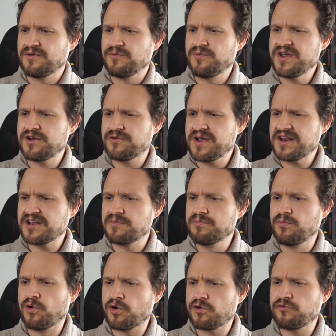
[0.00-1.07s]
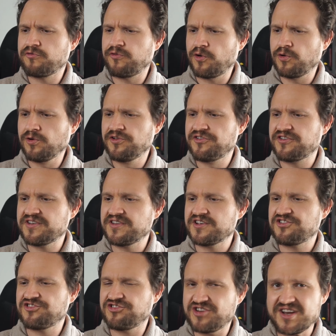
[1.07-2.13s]
We created more folds in the
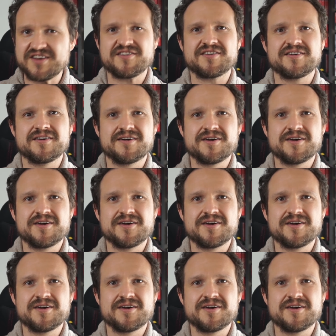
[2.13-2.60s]
sheet,